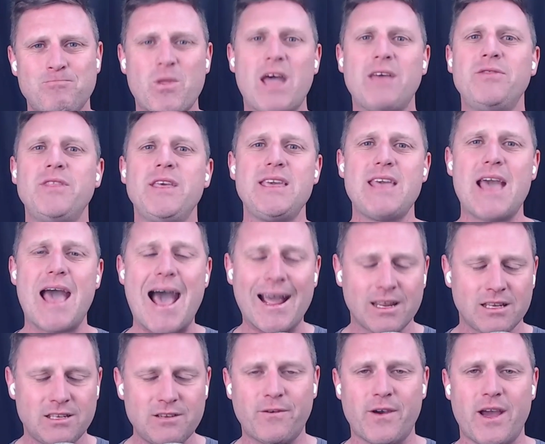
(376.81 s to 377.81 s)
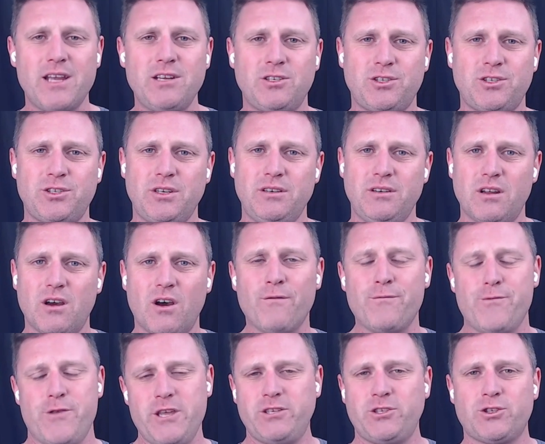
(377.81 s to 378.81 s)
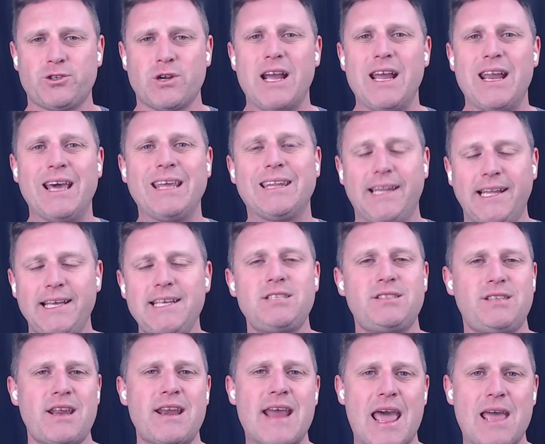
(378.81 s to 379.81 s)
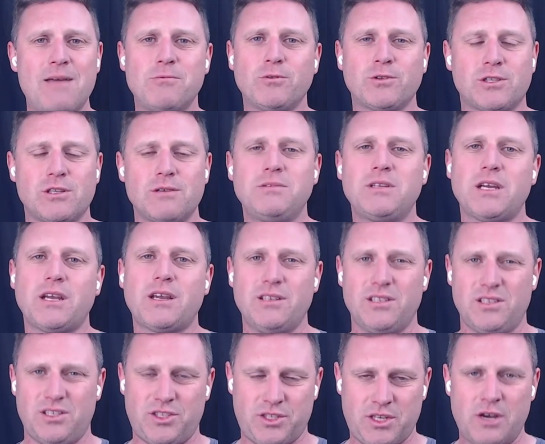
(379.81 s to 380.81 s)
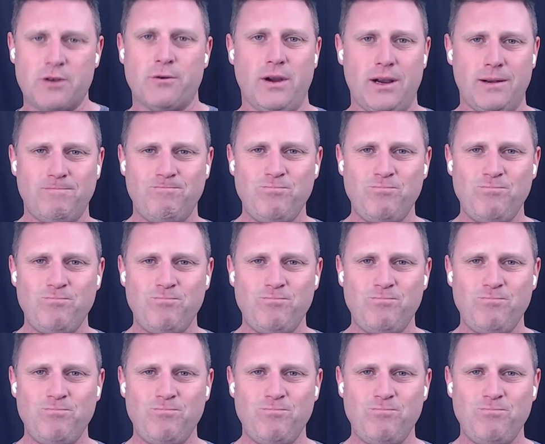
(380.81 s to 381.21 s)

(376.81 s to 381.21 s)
And the activation of this trade at least enables them to consider it.